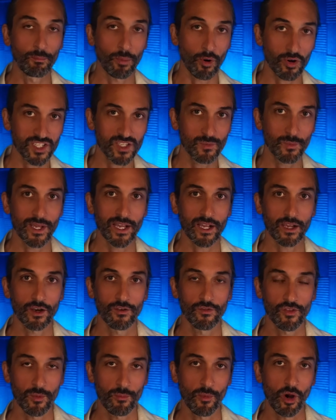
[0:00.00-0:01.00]
bottoming
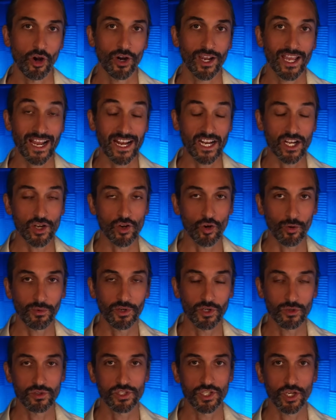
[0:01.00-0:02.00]
of the market in
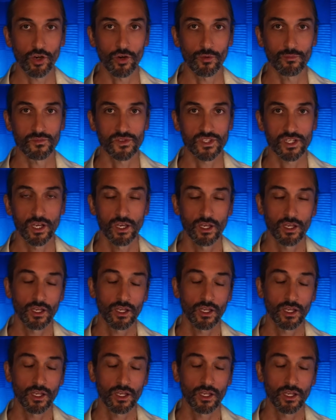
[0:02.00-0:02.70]
nominal terms